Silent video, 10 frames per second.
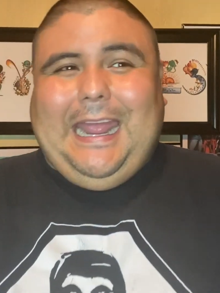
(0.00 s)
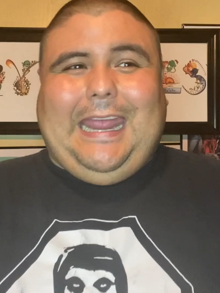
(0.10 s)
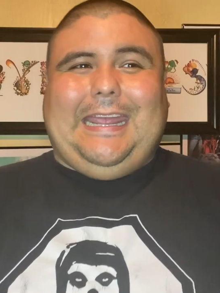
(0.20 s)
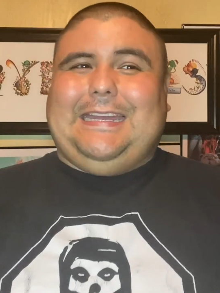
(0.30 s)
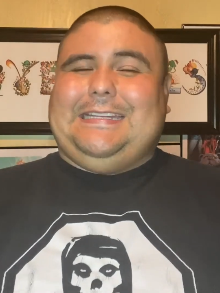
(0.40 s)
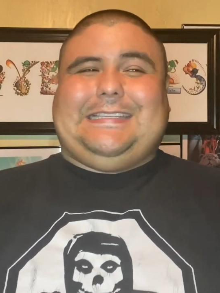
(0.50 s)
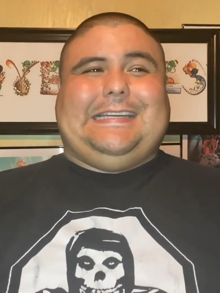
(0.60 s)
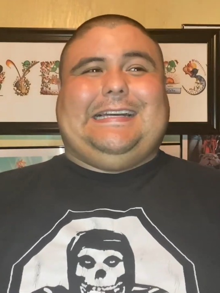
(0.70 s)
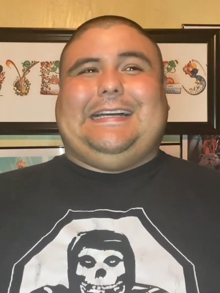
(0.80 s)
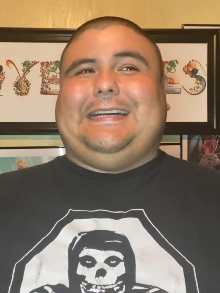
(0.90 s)
And
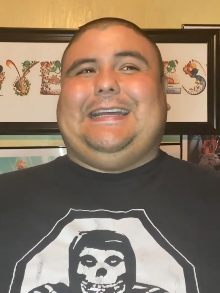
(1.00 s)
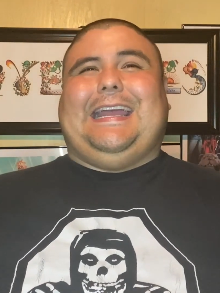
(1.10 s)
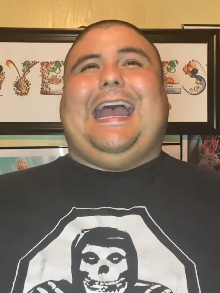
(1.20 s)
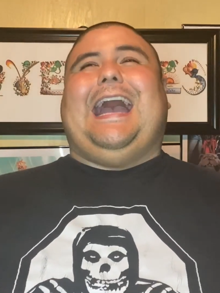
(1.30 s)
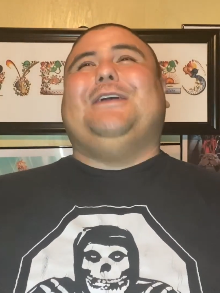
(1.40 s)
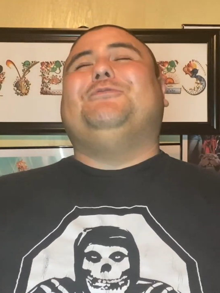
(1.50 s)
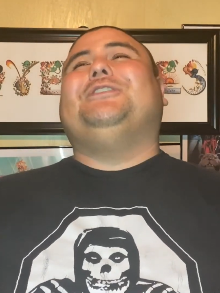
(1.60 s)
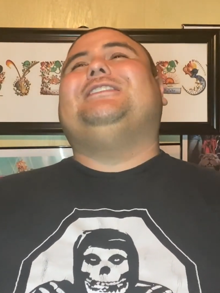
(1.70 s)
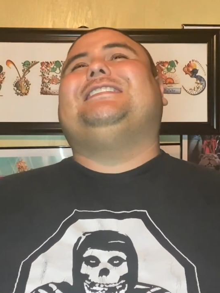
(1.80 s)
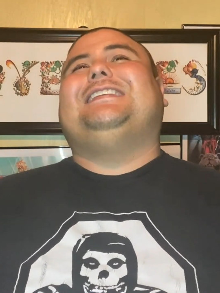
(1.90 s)
I
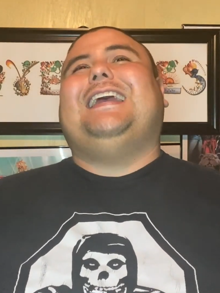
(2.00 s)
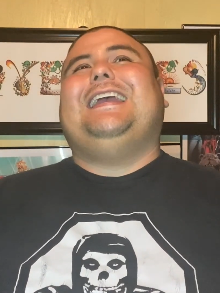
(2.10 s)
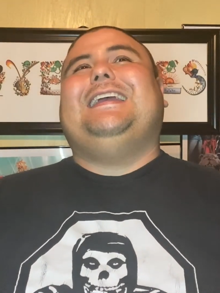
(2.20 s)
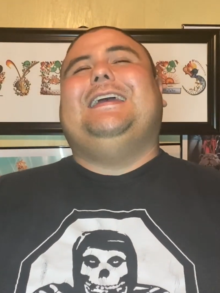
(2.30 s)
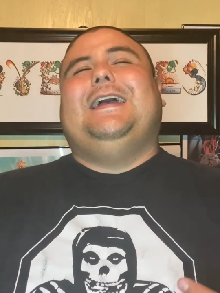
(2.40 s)
will say,